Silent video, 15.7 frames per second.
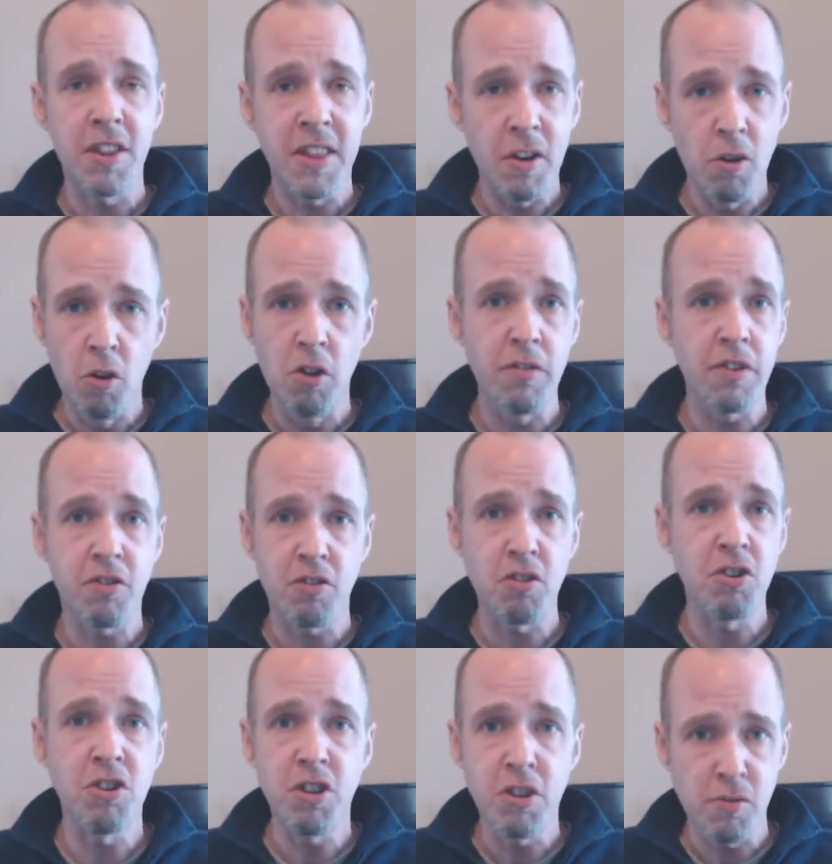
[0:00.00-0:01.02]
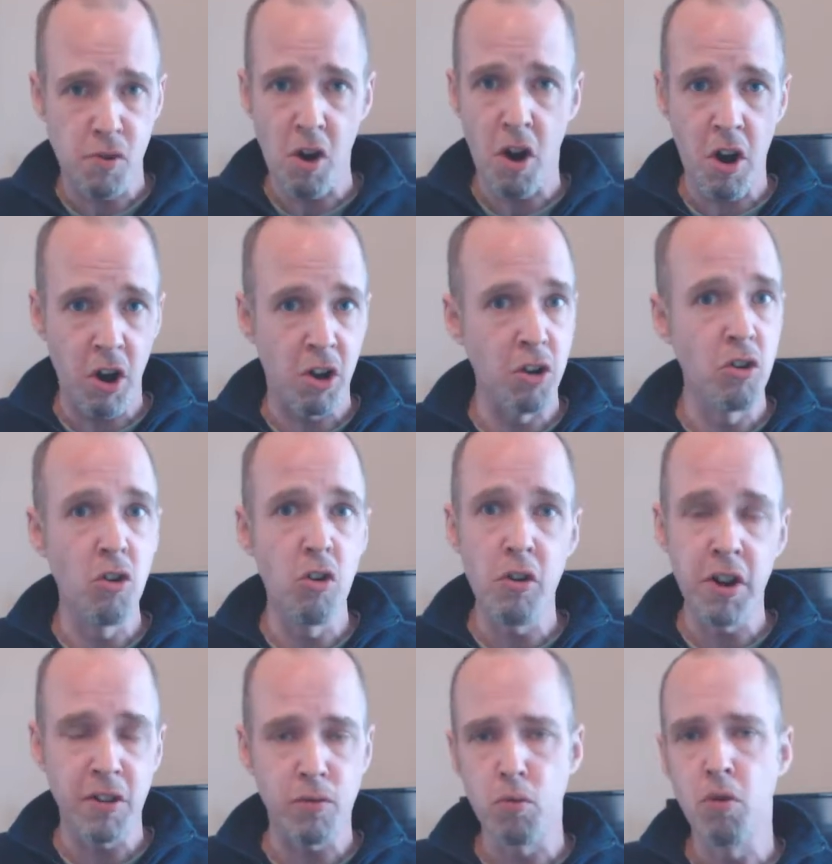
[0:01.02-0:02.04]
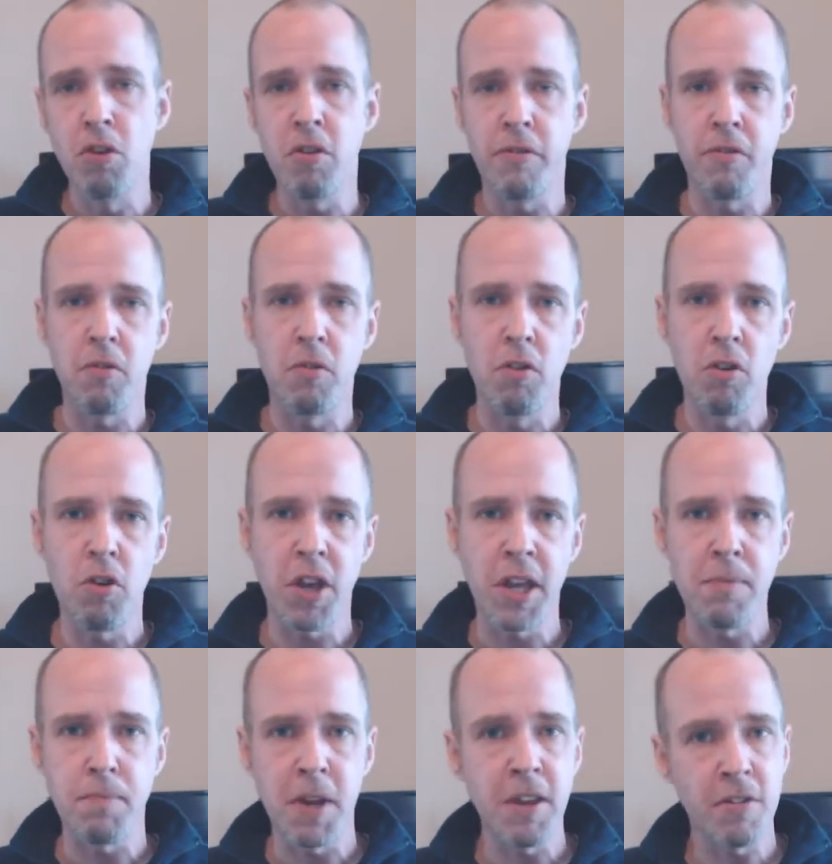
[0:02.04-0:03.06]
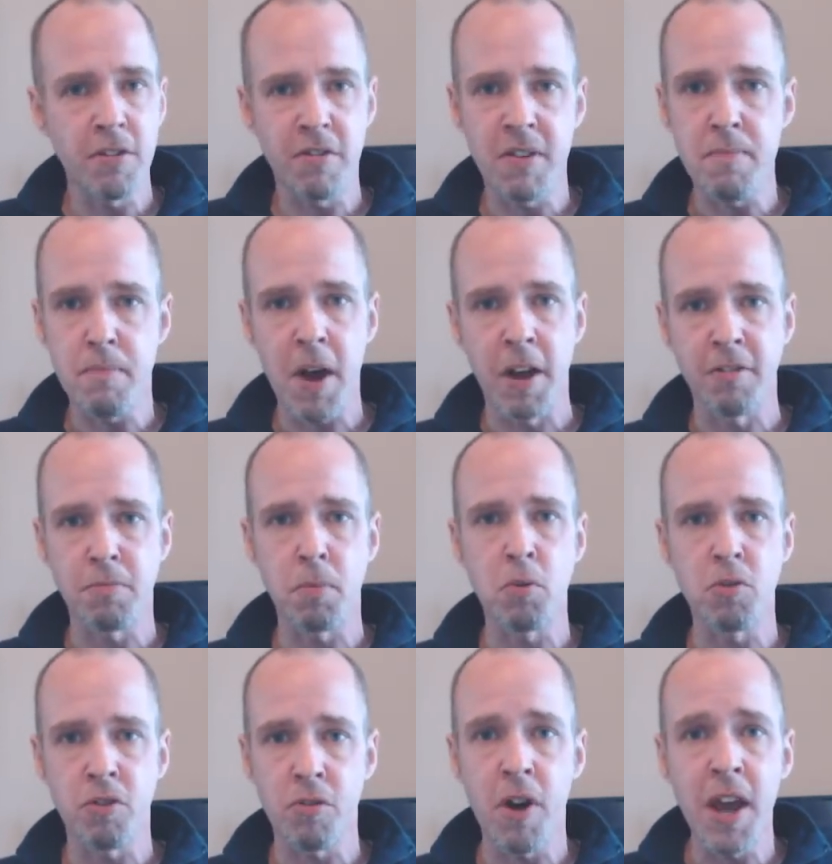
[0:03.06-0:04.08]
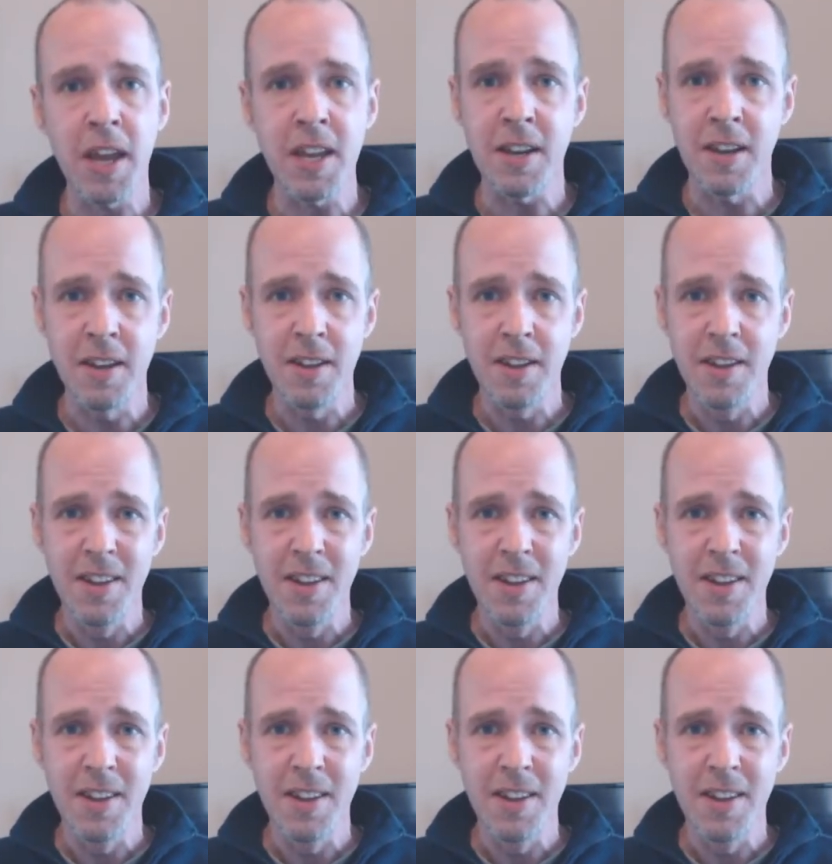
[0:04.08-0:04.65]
And then all of a sudden you've got a glorious, wonderful looking piece of impassable terrain.